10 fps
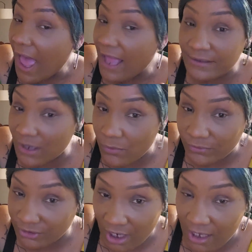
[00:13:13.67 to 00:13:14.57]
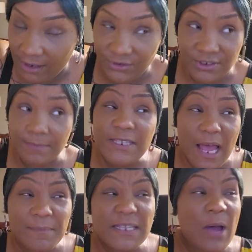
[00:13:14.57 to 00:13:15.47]
I don't judge.
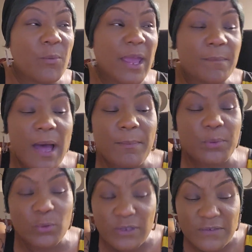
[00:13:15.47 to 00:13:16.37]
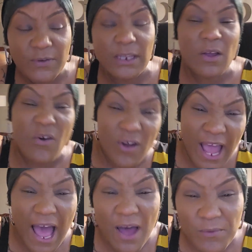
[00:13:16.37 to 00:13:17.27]
Sometimes I wear my boots for long
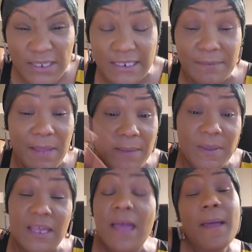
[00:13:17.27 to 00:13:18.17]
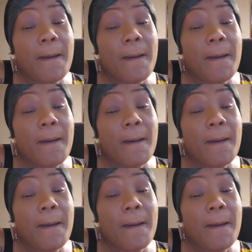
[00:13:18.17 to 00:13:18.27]
hours and maybe